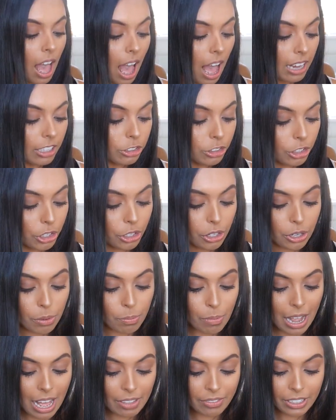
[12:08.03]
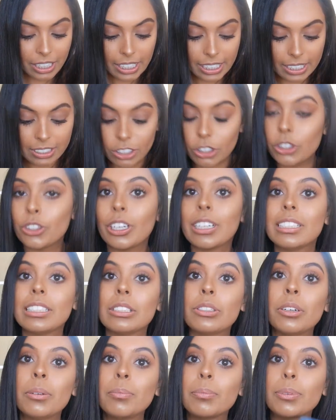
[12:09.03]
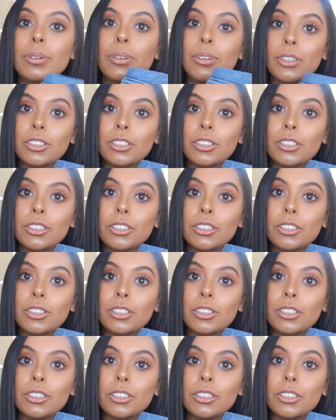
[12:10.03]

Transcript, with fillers: and you can wear these dressed up